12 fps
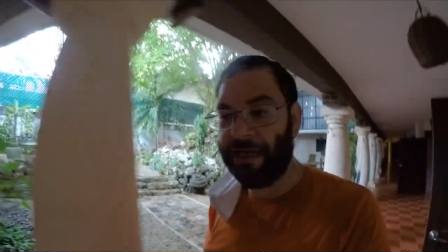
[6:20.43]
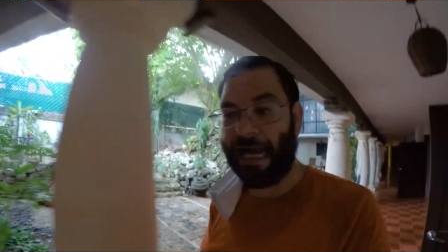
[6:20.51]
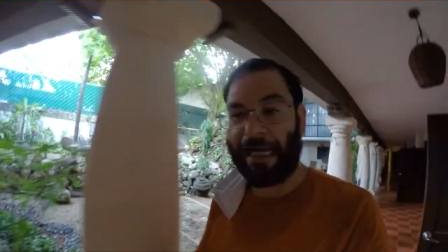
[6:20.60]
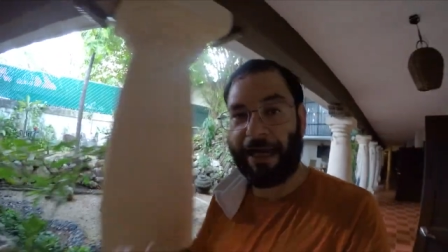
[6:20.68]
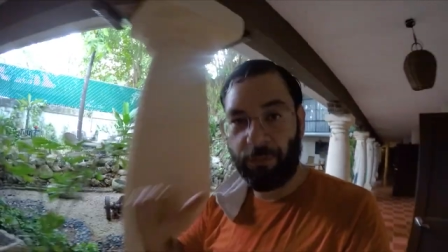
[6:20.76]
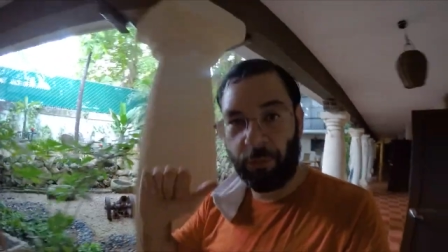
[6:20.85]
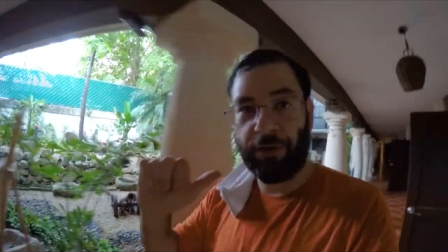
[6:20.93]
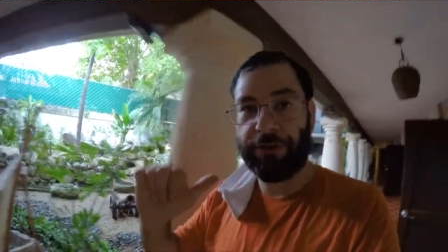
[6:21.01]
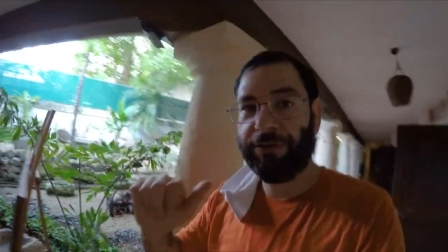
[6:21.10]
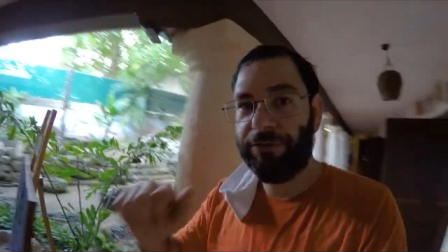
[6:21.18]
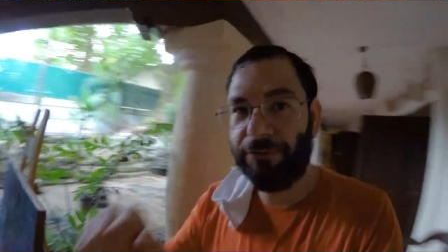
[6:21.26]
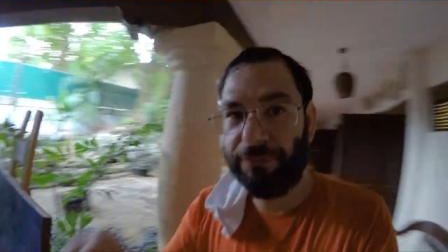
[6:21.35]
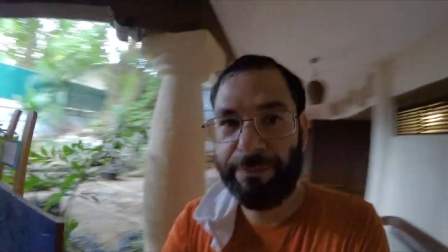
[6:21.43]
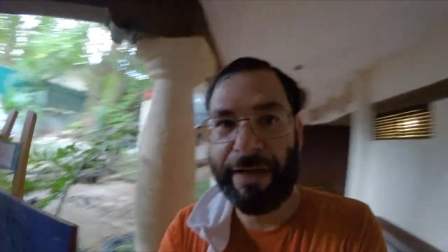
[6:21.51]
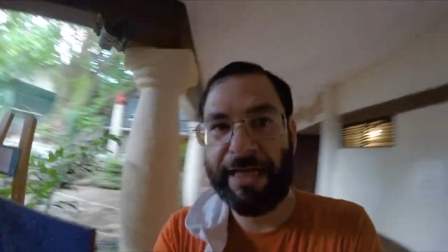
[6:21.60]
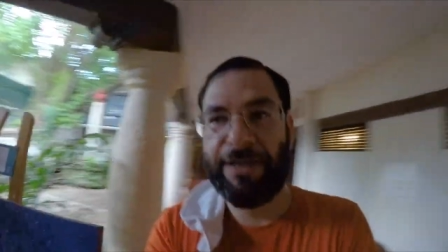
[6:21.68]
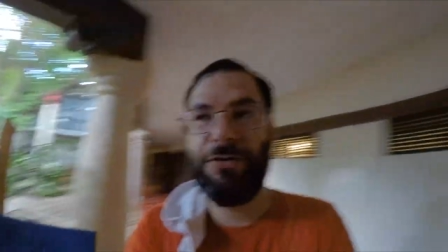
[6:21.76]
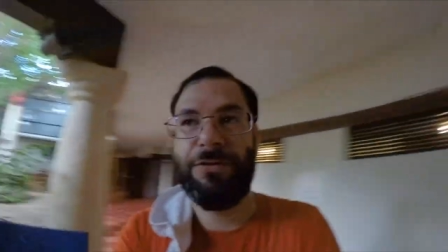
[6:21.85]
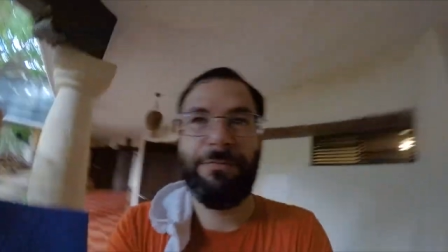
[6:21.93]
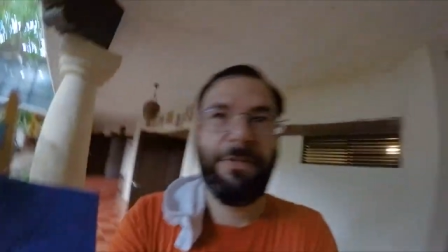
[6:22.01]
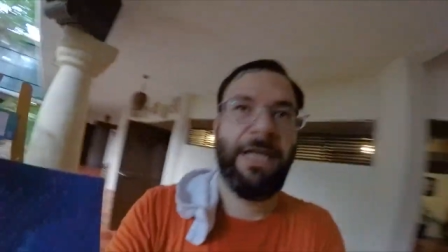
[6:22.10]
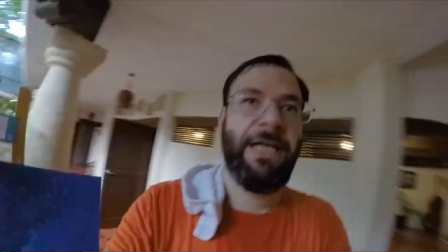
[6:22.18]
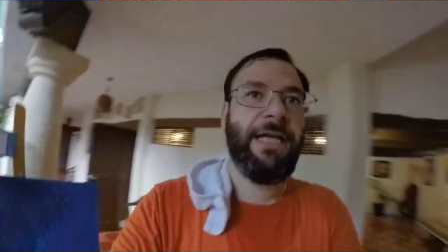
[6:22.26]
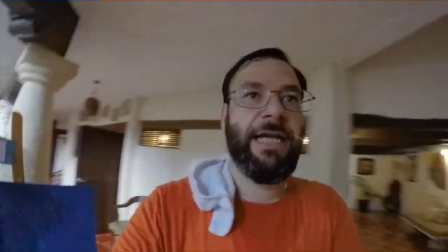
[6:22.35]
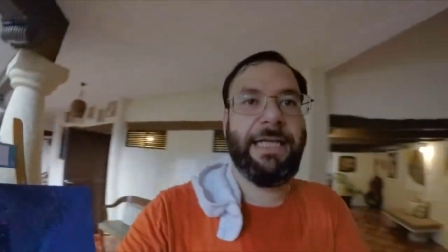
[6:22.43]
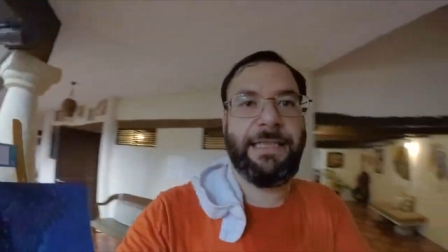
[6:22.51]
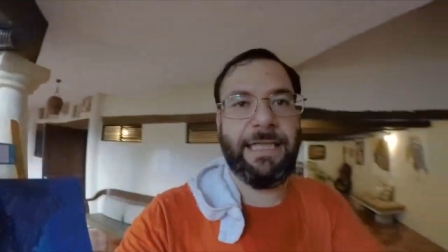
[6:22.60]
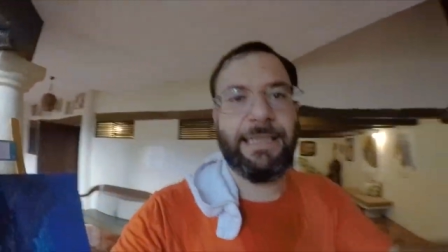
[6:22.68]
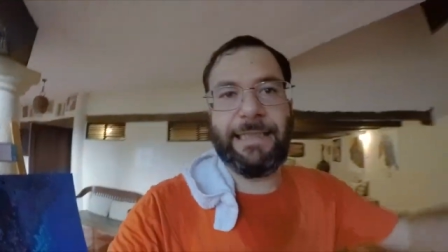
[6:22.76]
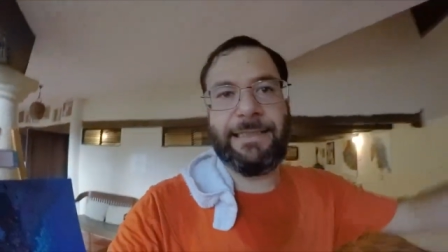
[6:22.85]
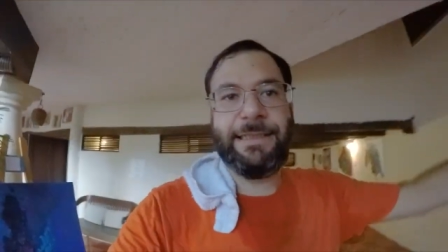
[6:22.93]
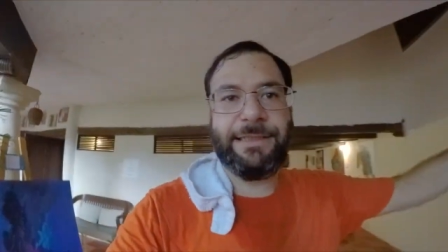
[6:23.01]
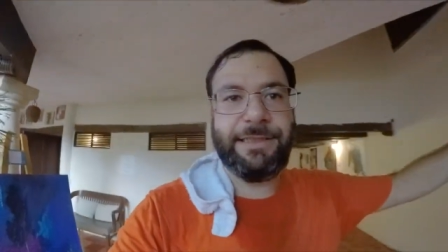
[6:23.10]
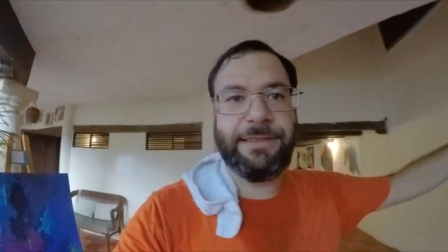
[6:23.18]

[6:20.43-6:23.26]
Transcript: I got work to do back home, and then that's it.